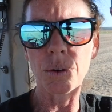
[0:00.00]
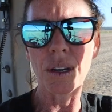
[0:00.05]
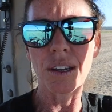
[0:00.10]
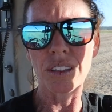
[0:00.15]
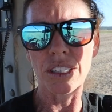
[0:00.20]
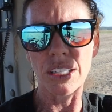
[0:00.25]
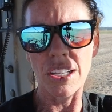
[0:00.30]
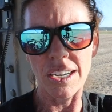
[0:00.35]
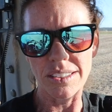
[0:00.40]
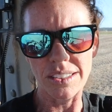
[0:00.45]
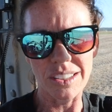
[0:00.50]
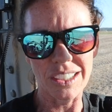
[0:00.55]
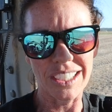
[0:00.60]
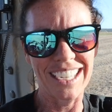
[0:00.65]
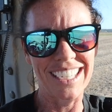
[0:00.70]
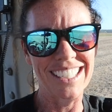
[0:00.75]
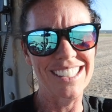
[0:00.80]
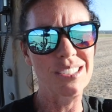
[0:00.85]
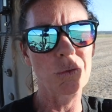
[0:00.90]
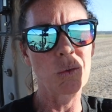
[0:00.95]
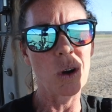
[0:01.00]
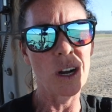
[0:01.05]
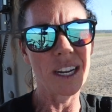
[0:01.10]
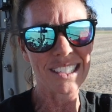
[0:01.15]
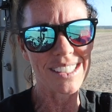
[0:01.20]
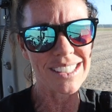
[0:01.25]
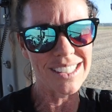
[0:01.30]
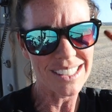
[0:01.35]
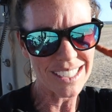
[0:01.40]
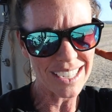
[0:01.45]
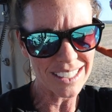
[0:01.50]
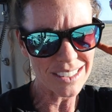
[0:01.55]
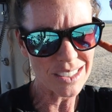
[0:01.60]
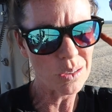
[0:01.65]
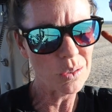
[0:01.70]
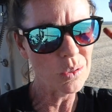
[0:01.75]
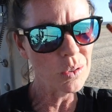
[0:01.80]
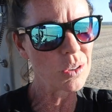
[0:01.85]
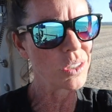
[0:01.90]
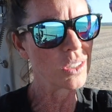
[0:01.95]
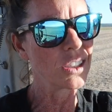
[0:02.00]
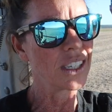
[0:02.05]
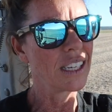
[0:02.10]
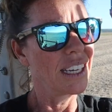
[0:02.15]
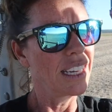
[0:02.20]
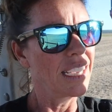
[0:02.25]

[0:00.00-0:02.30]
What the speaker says: We haven't lost our kids. One is at school,